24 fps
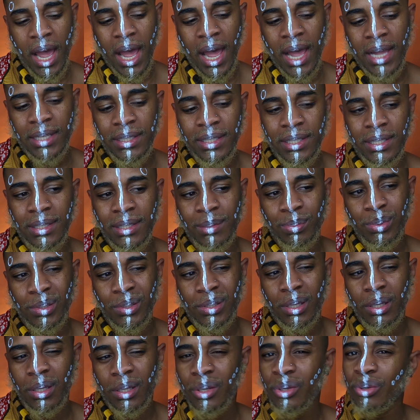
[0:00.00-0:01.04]
I just
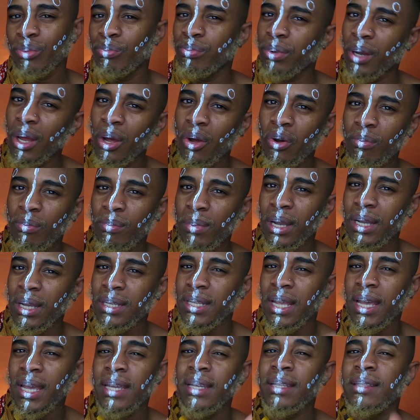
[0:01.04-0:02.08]
was a little blown
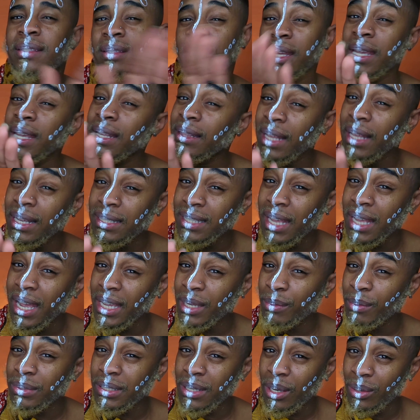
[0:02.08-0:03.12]
because I didn't think that's how
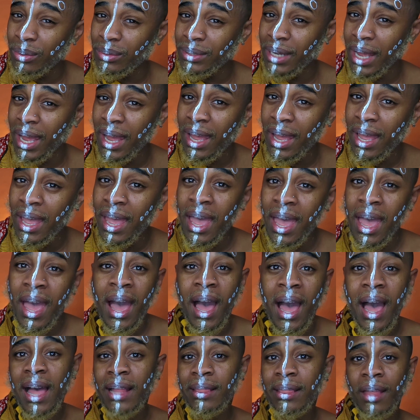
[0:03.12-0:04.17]
he was gonna die.
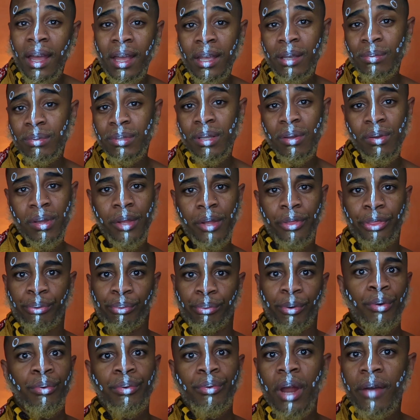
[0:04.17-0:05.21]
I thought he was gonna get
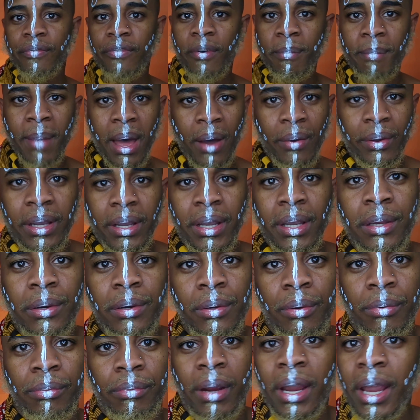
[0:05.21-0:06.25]
thrown off a mountain
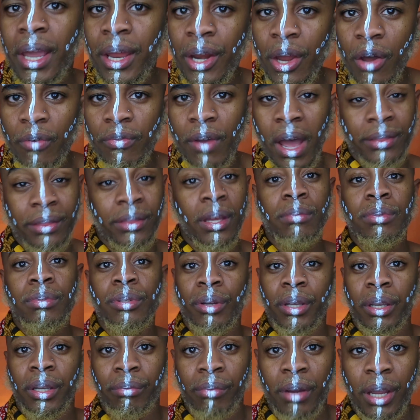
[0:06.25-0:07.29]
or ran over. I thought he was
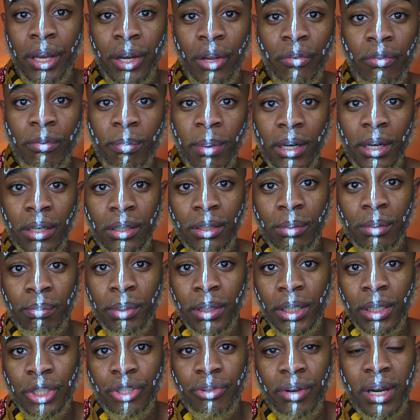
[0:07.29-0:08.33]
gonna get ran over by the little
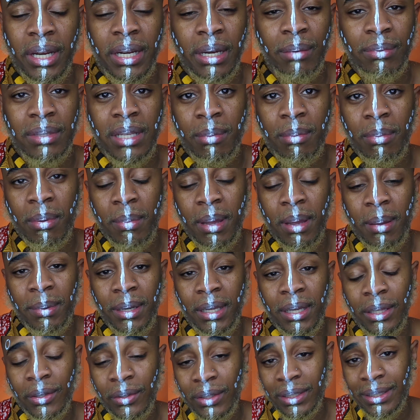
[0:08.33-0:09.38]
bullet train that was coming by,
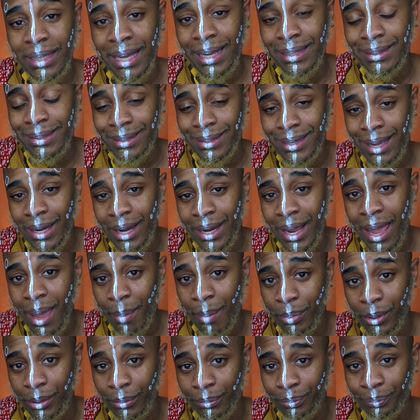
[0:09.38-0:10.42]
but clearly that did not
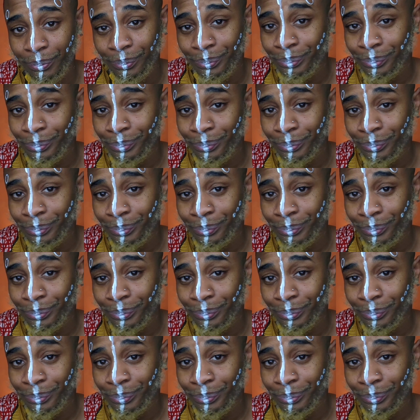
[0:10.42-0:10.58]
happen.